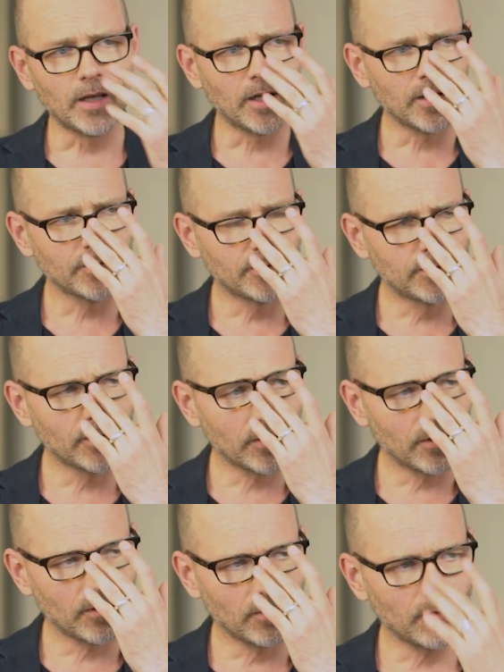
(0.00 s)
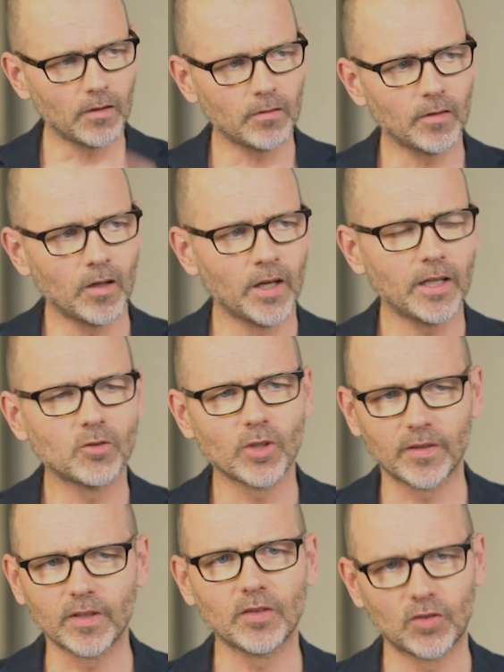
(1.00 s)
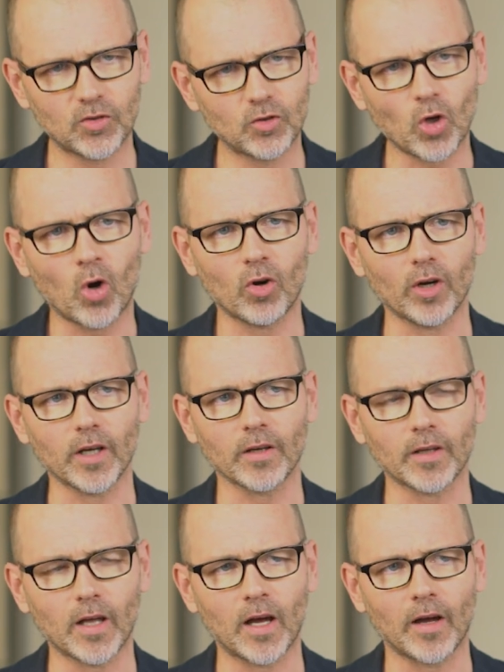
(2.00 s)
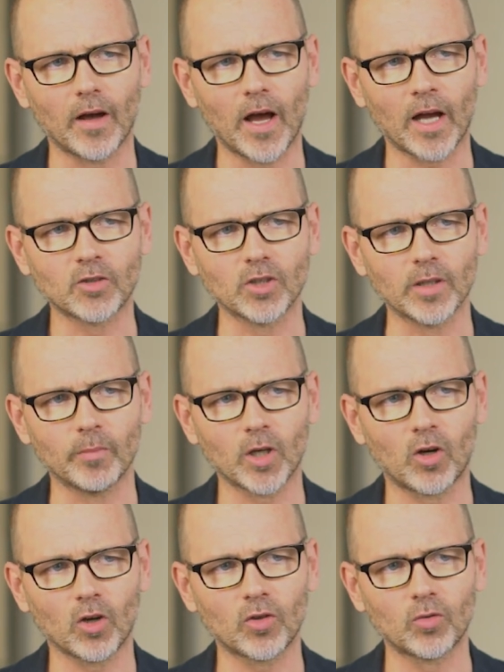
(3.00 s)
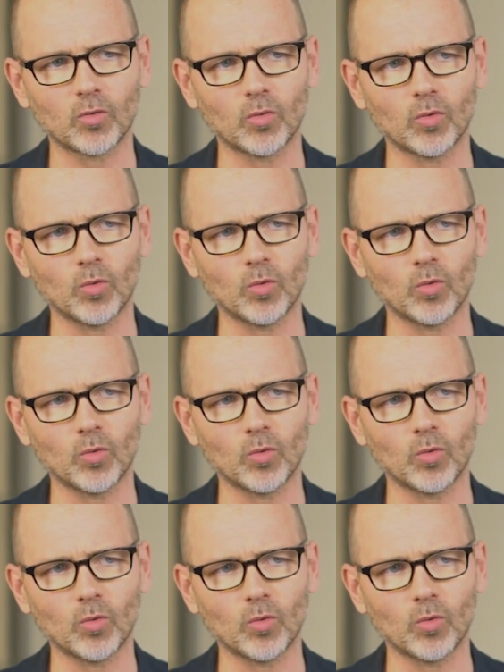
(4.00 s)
It is an interesting story, actually, because